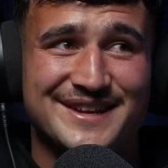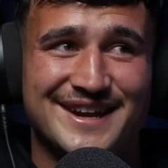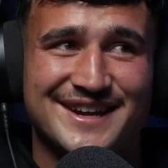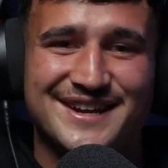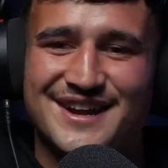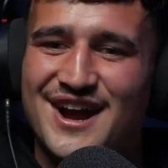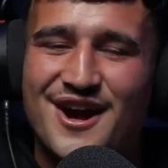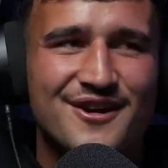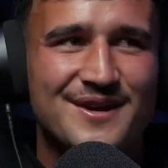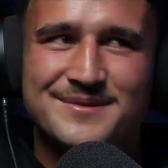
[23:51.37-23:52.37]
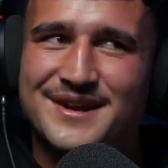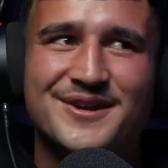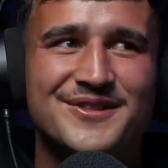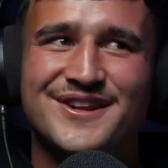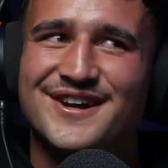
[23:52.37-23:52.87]
Hurry up, get
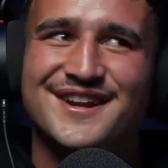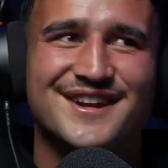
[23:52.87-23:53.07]
on the line.